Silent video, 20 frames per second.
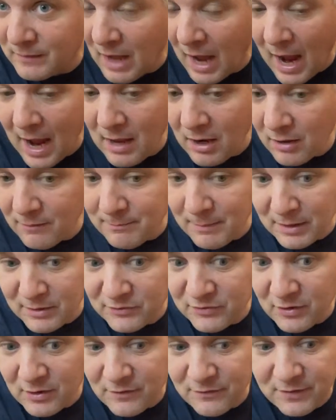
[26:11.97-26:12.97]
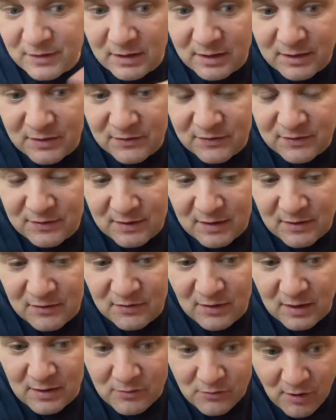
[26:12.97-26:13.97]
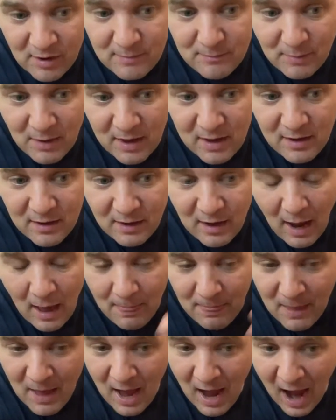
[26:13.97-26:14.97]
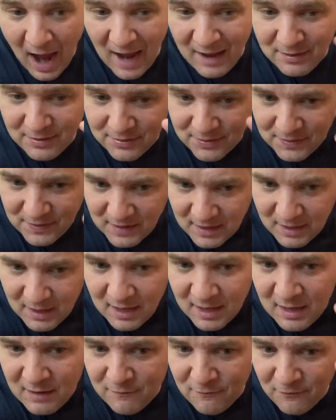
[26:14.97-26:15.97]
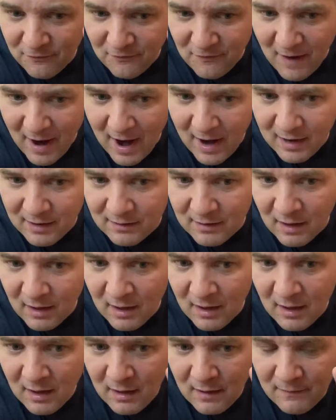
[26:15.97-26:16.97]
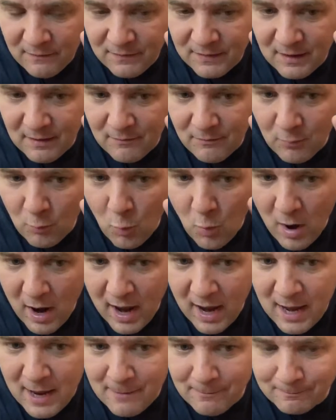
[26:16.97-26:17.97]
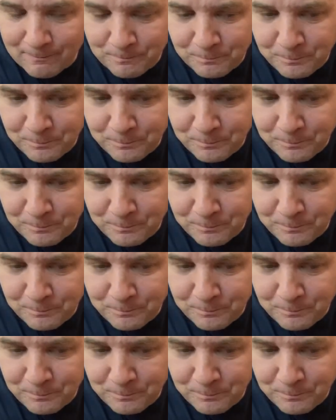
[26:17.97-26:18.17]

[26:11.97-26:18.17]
I love Matt Scofield. He's a great player, and I think he find the way